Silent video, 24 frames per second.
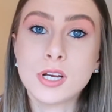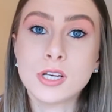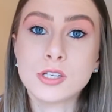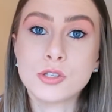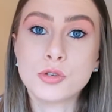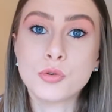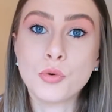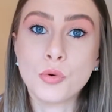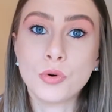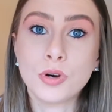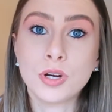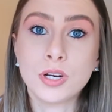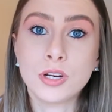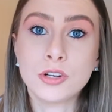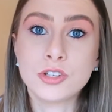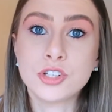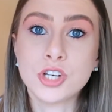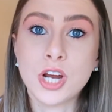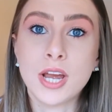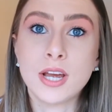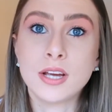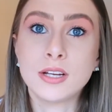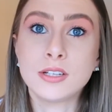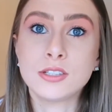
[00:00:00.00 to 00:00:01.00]
it's not going to
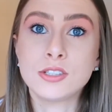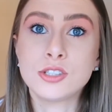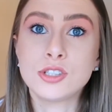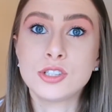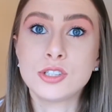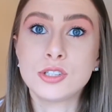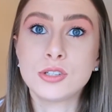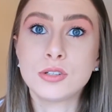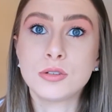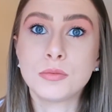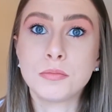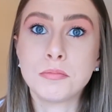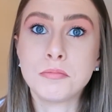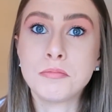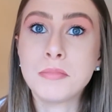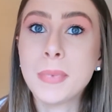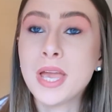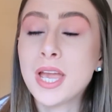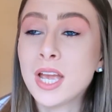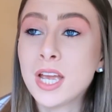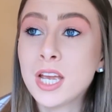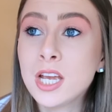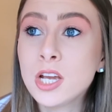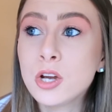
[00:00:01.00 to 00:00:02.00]
change
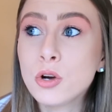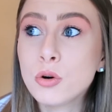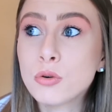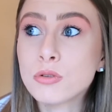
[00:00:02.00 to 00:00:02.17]
me,